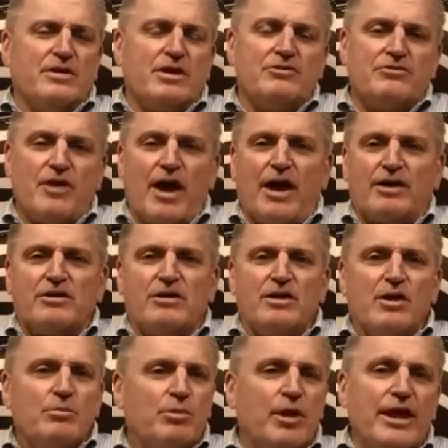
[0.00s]
In fact,
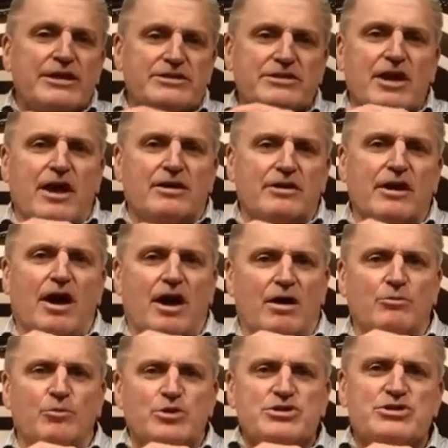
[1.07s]

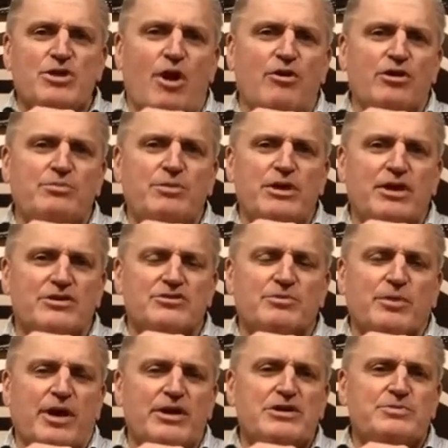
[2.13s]
Playced.com was started because of
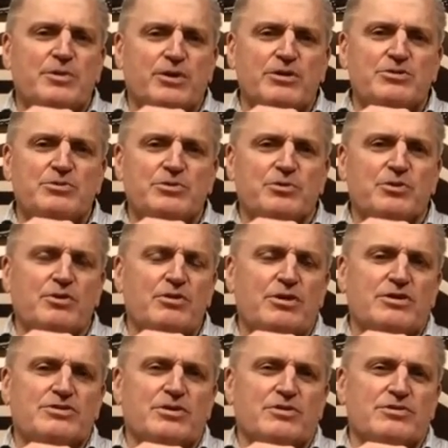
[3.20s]
my experience with
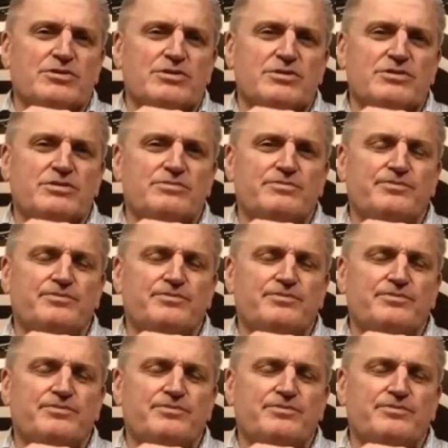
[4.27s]
recruiting services.